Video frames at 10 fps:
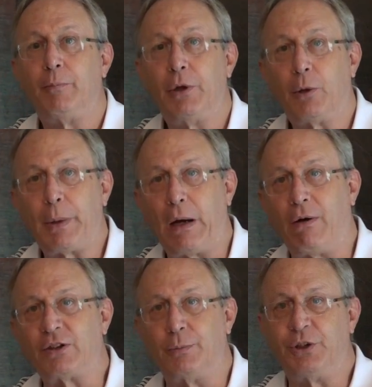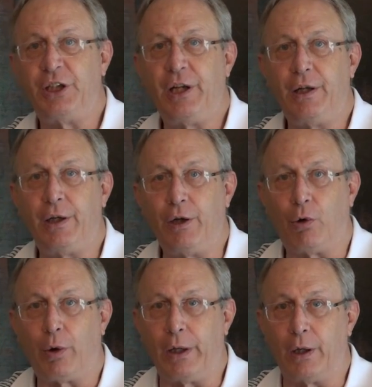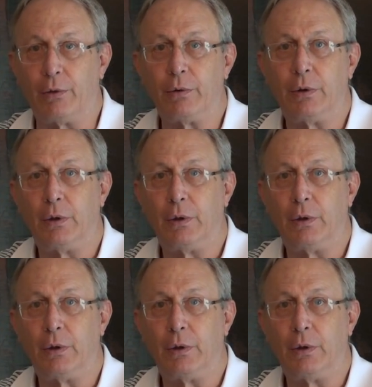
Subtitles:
Bill Parrish from GTT Audio